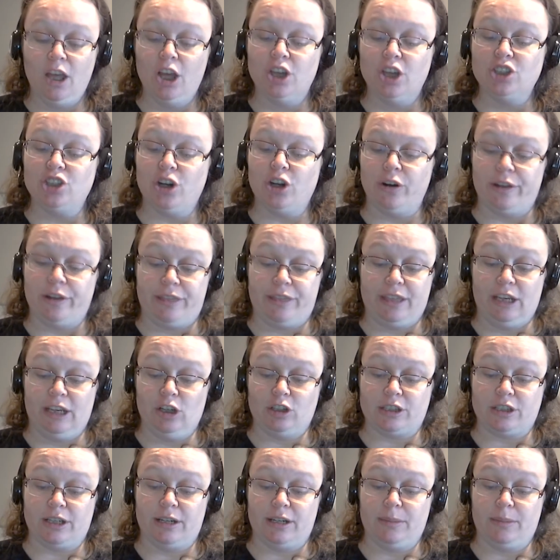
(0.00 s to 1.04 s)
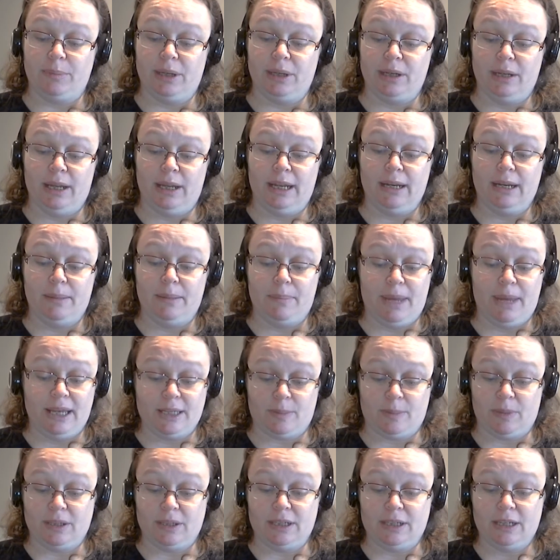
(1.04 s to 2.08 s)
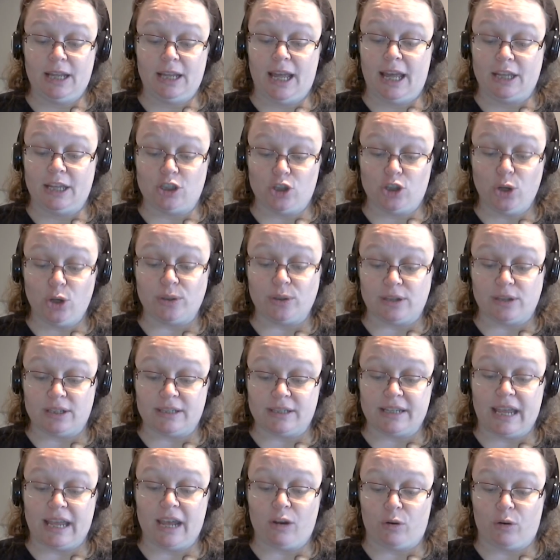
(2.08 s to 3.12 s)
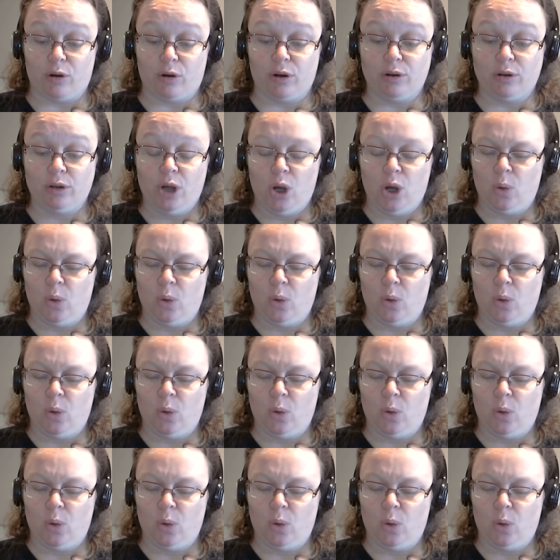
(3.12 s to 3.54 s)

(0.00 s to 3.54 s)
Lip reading: Dorothy looked at him in amazement, and so did the Scarecrow,